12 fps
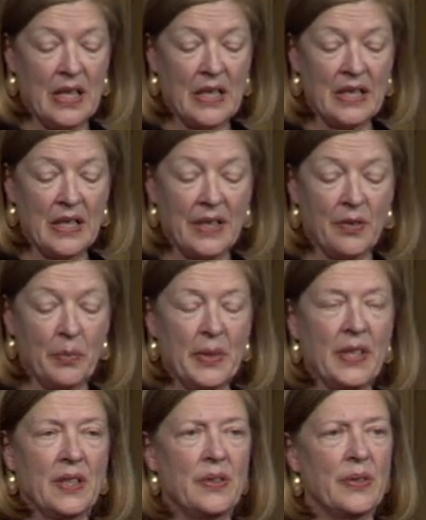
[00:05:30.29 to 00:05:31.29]
I can't even
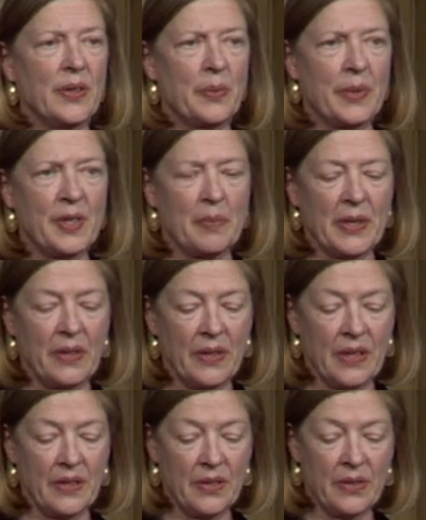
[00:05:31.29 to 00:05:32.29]
begin to express my
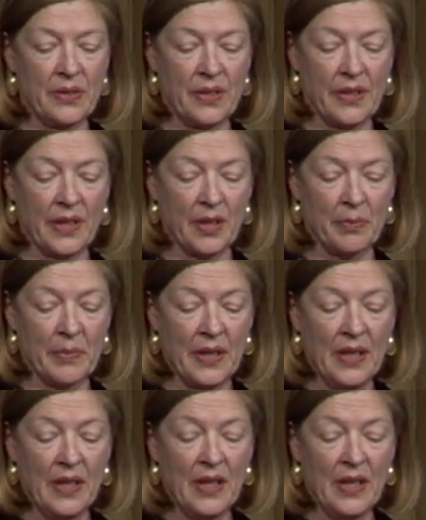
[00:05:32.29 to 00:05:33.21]
gratitude to them